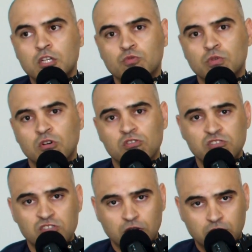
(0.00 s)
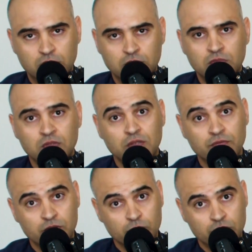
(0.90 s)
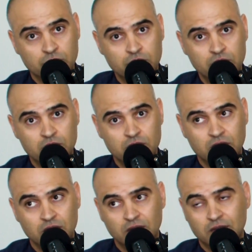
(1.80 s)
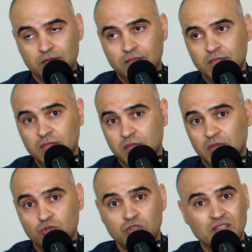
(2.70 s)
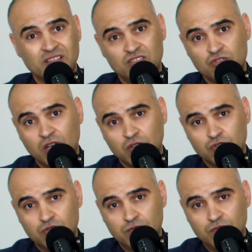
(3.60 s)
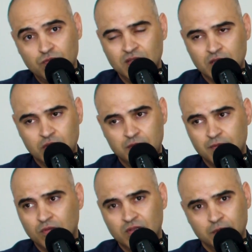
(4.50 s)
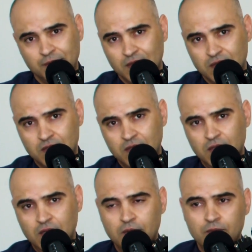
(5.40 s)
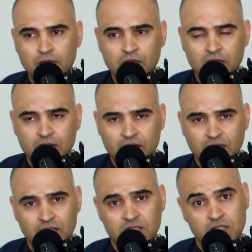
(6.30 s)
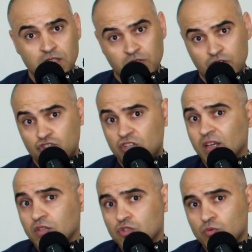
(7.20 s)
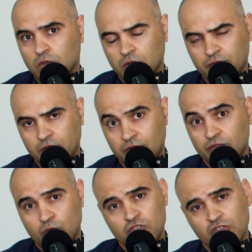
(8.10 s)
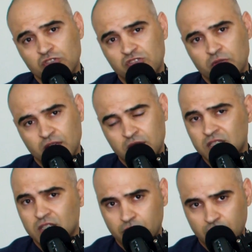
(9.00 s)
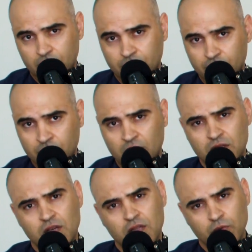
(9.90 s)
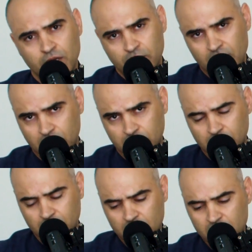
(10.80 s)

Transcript: it will also influence the uh, emotional exchange. As we spoke in the past, an exterior change will influence also the interior and the other way around.